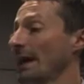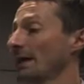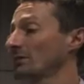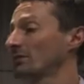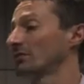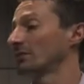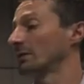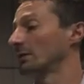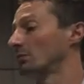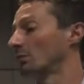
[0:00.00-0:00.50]

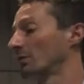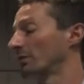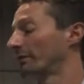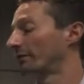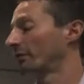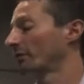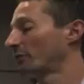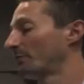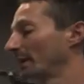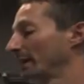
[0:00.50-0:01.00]
actually one of
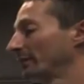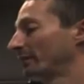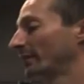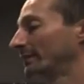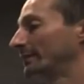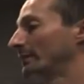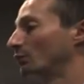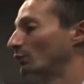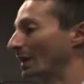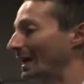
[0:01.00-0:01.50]
the first paintings
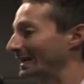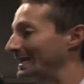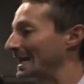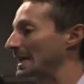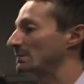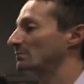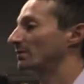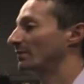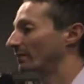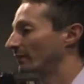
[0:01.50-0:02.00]
I did when I
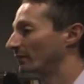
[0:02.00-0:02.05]
came to